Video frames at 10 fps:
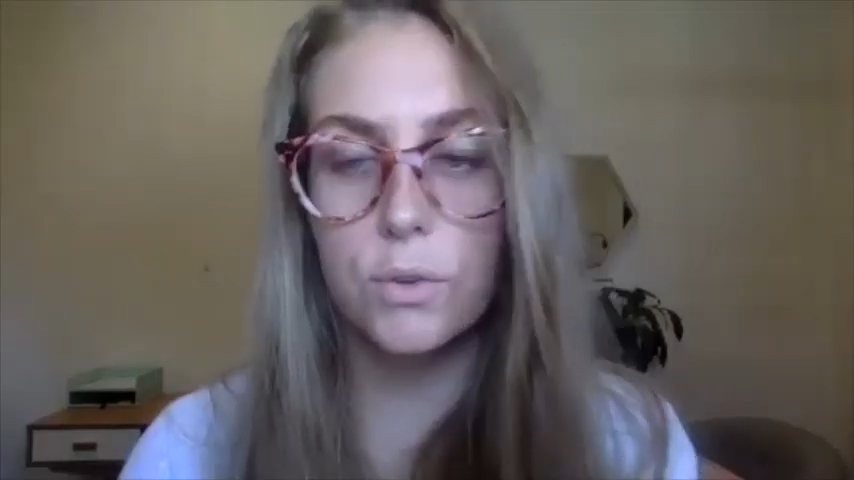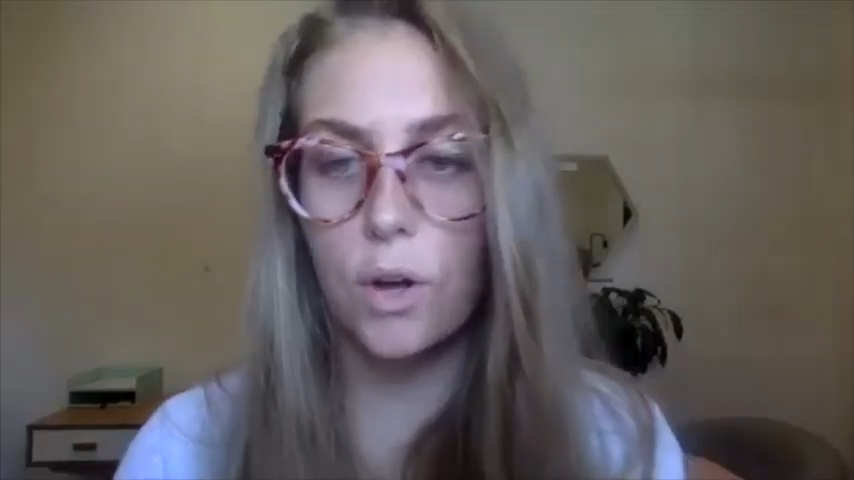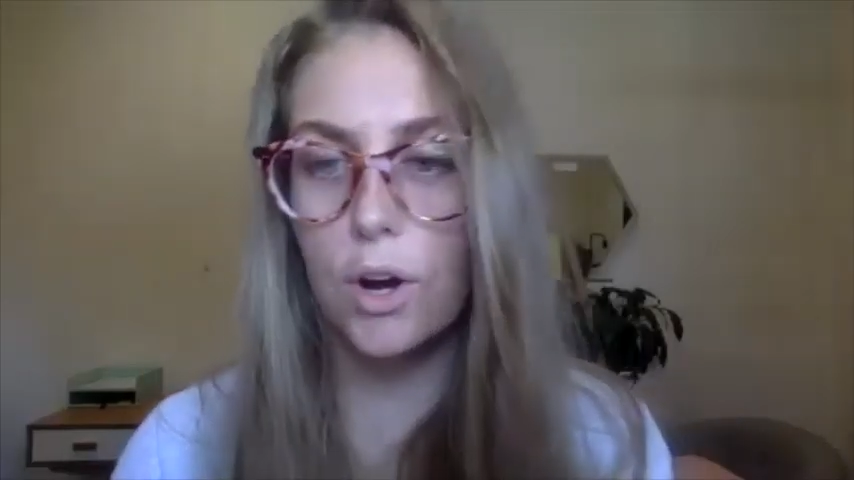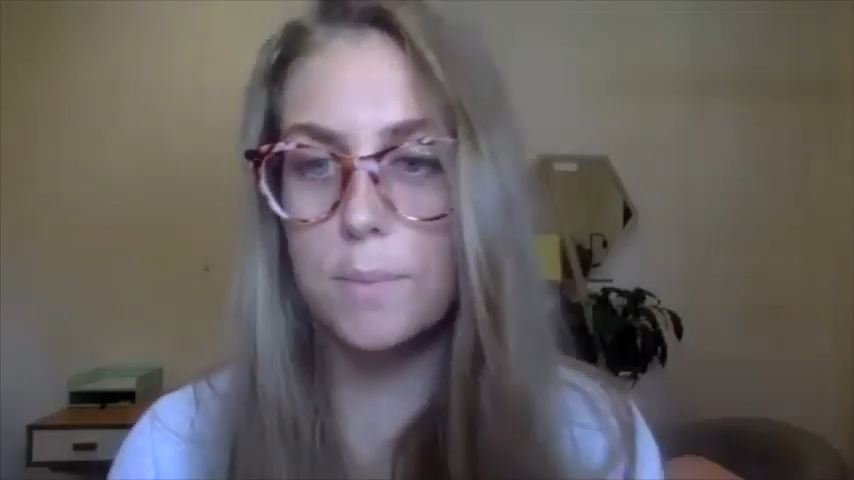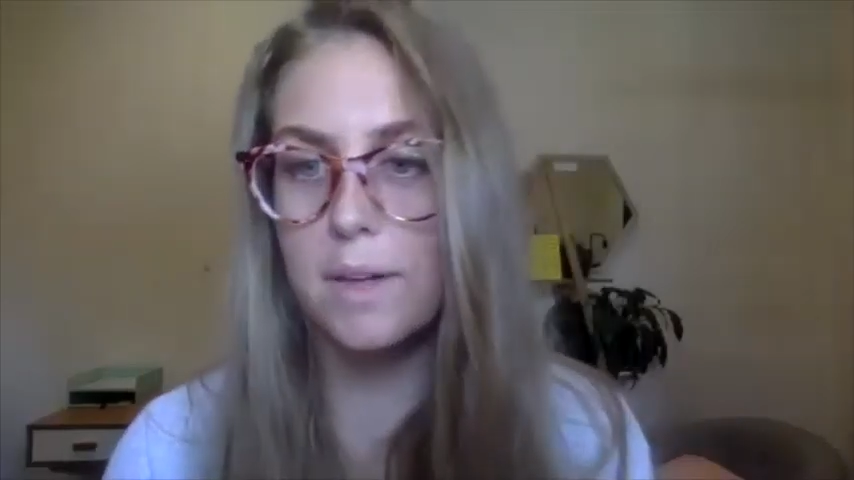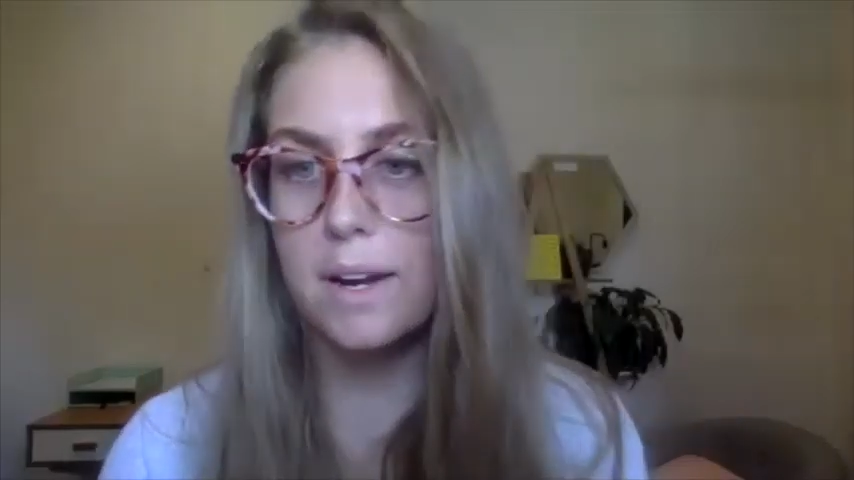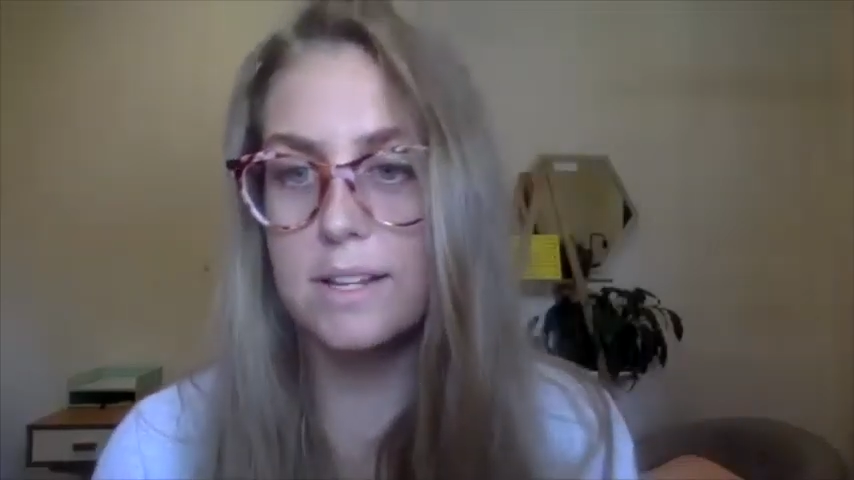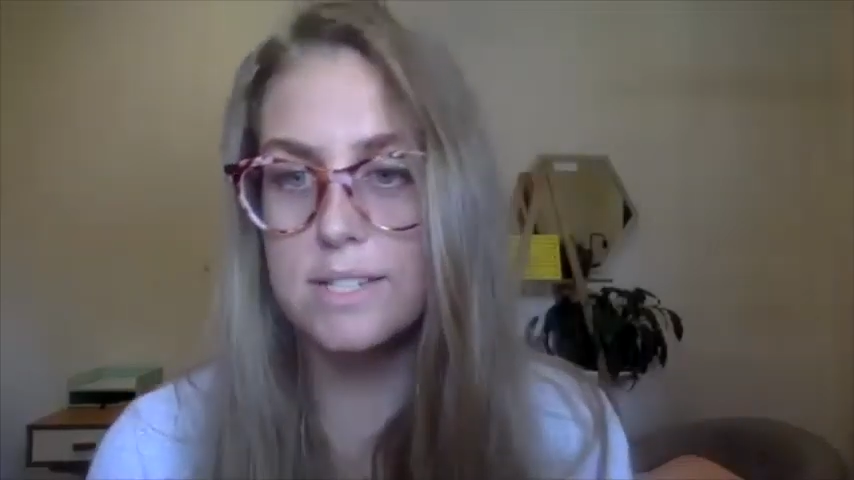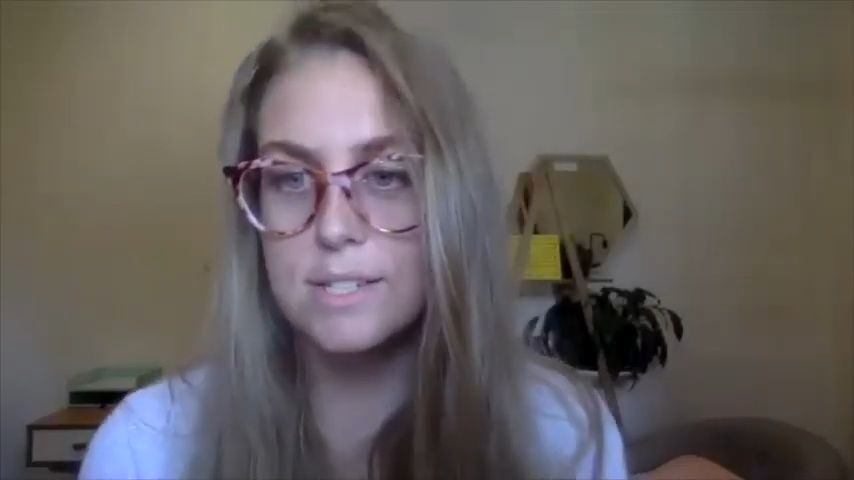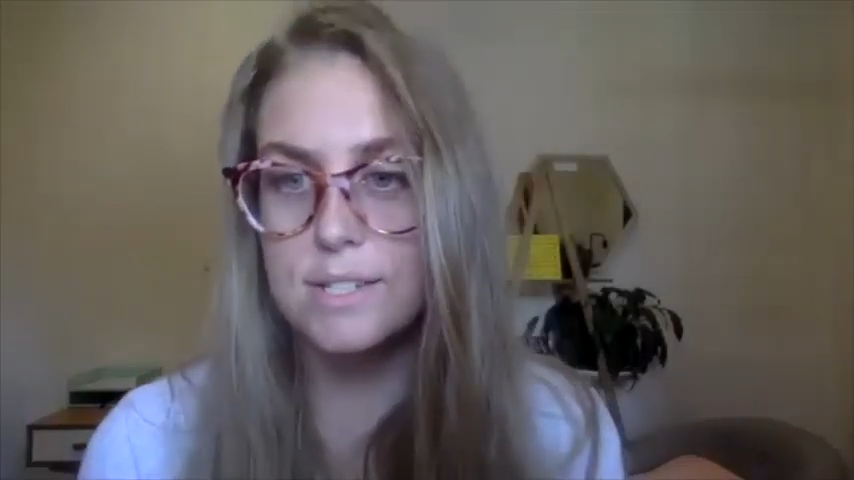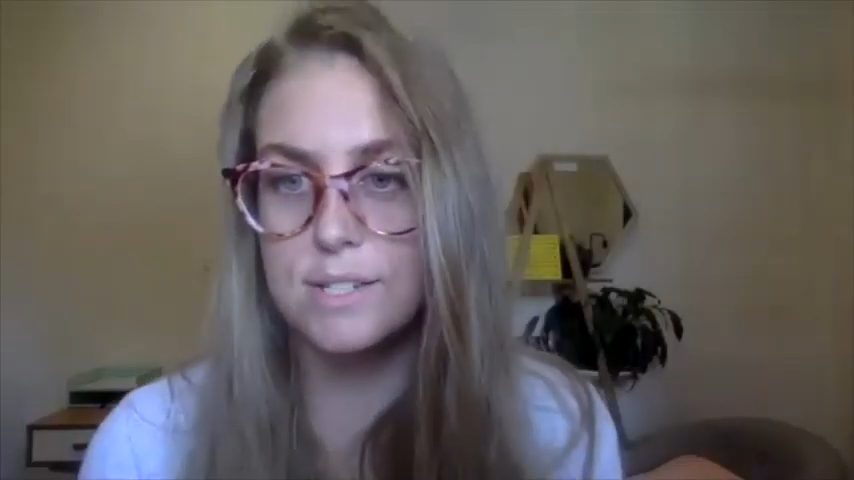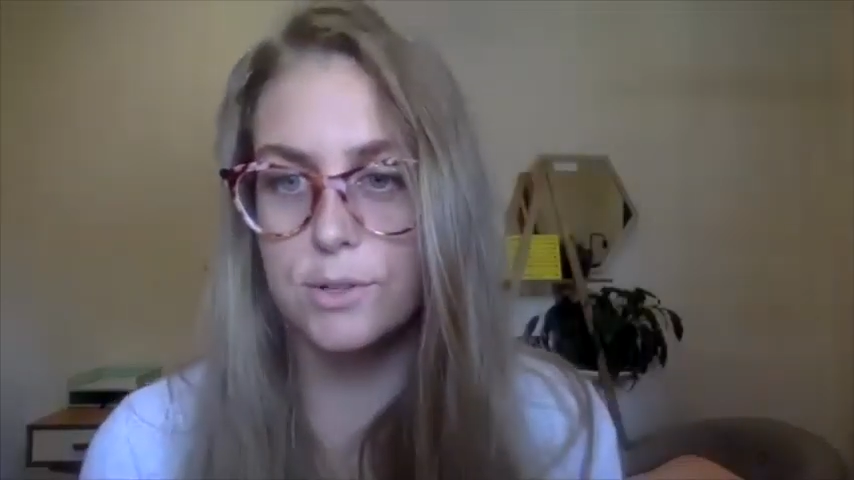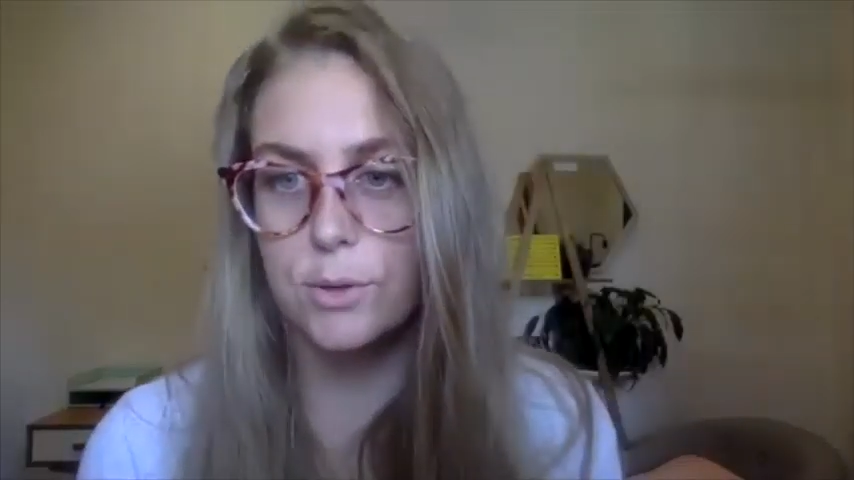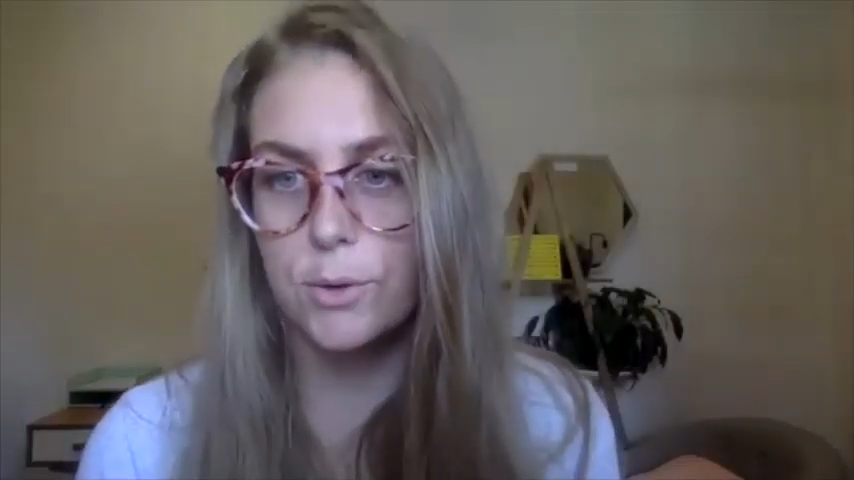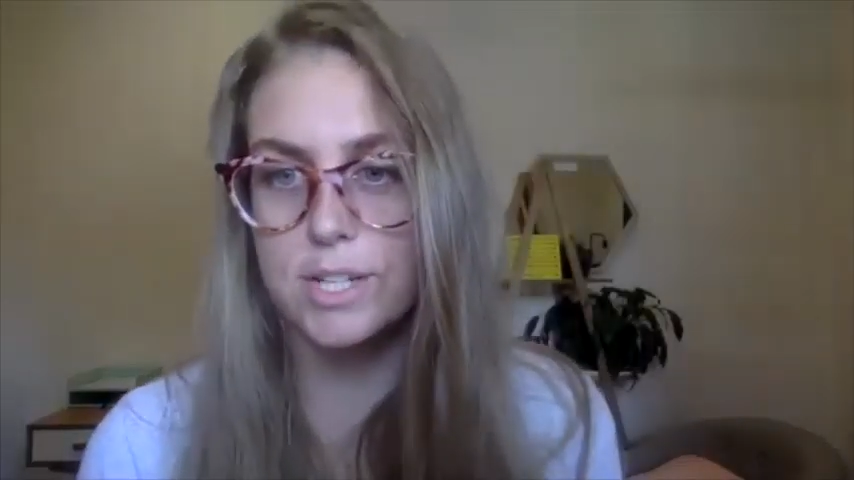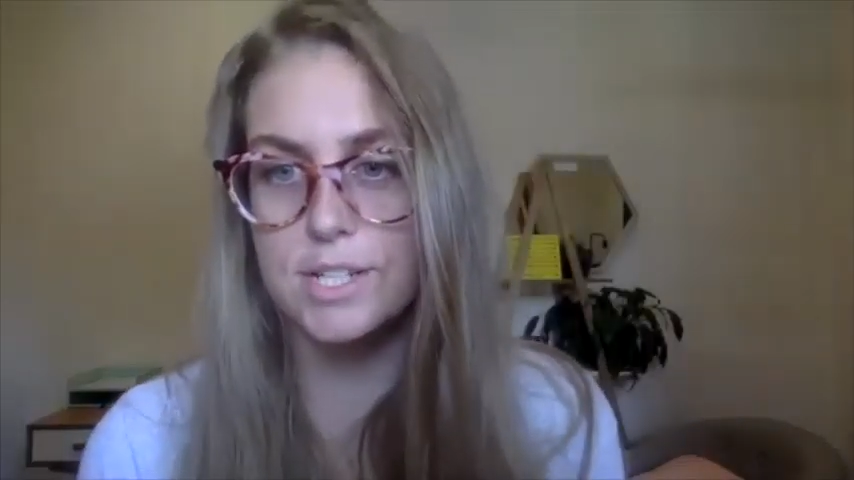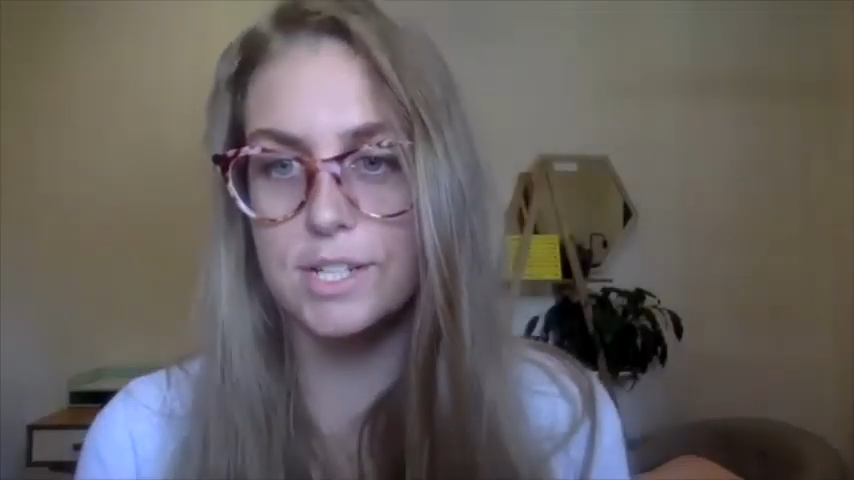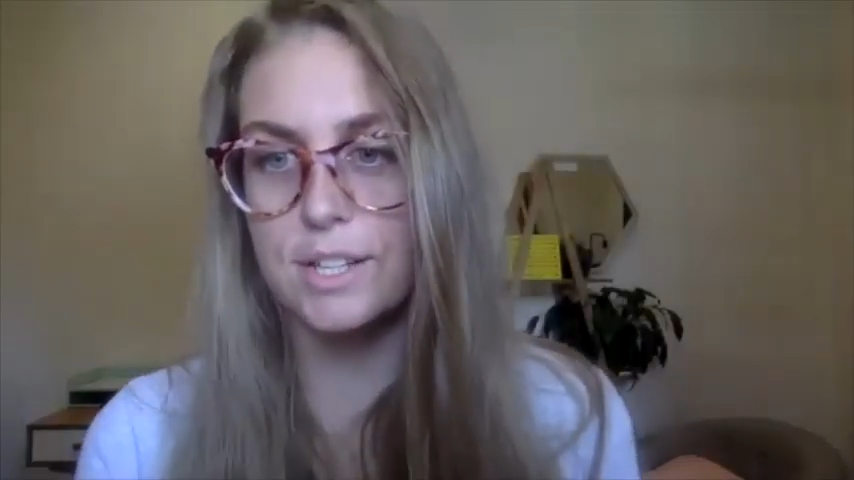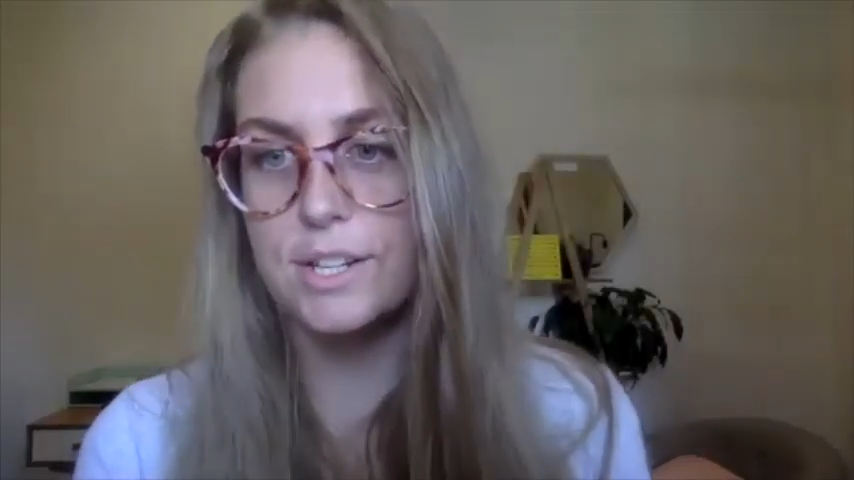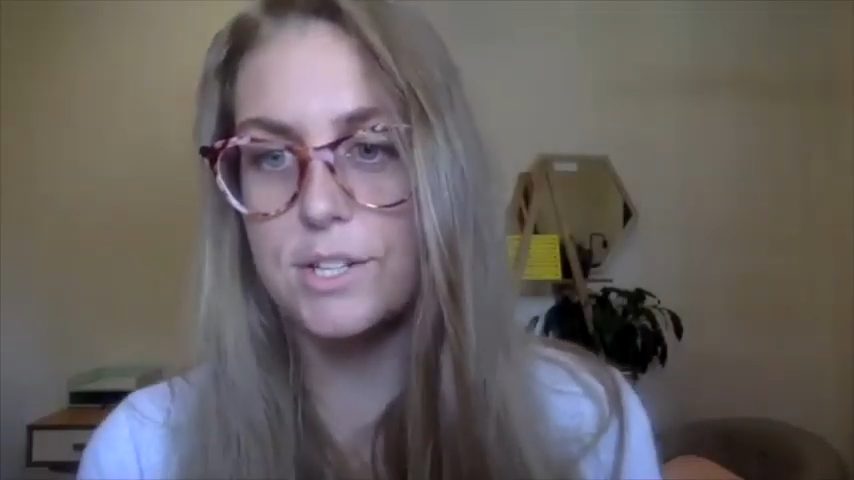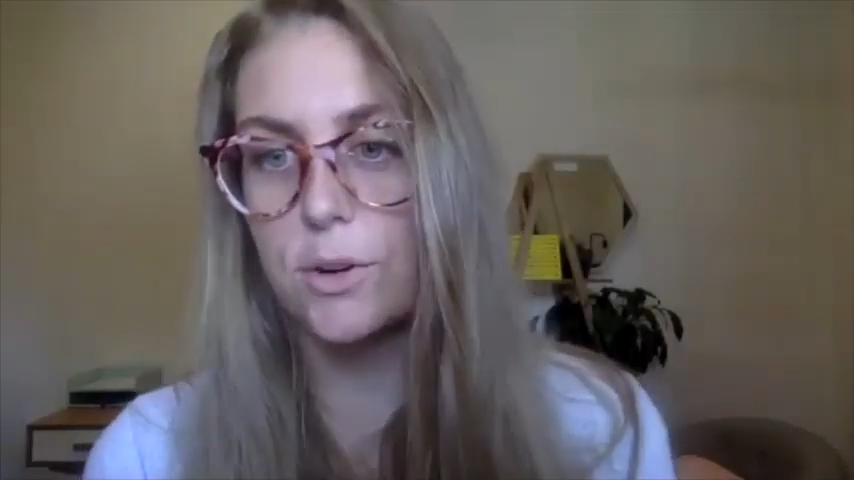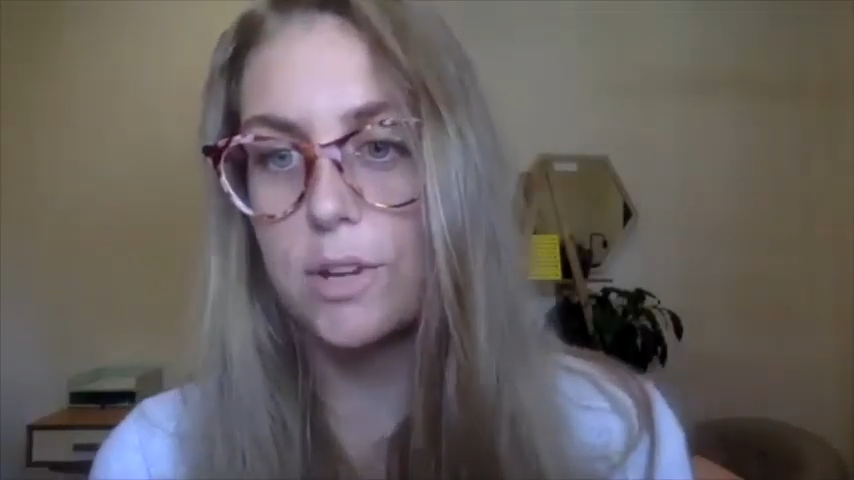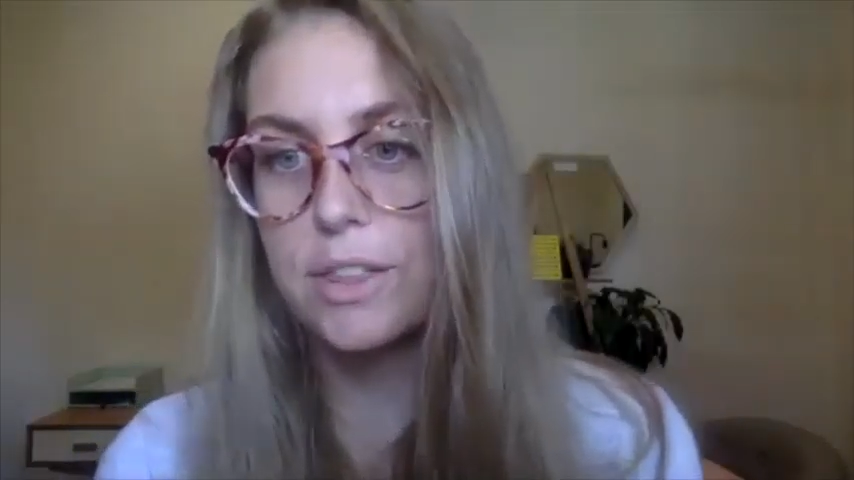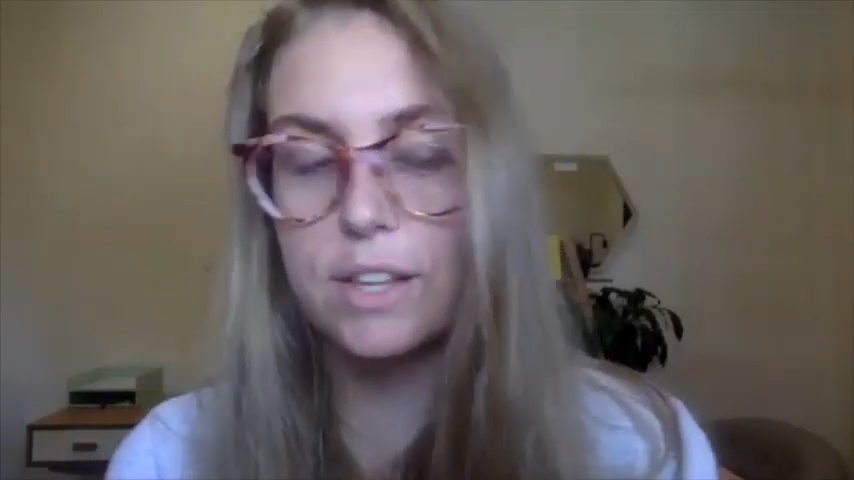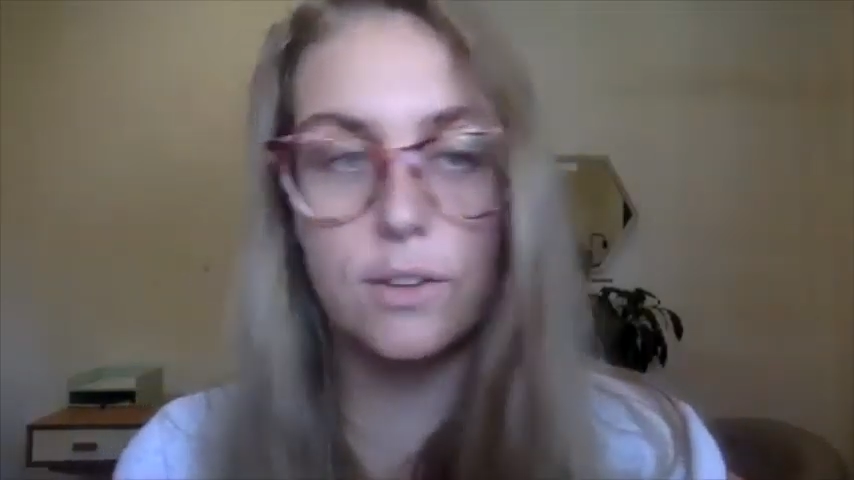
I hope that answers your question there, Dorothy.